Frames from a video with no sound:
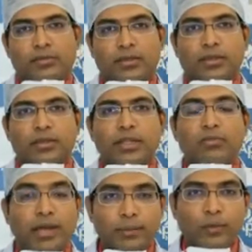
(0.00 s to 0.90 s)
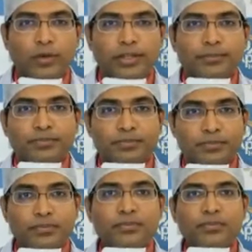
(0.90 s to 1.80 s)
then valproate,
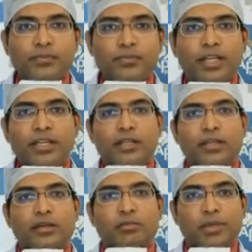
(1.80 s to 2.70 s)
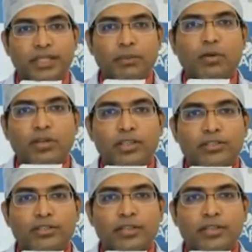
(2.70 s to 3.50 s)
then beta blockers like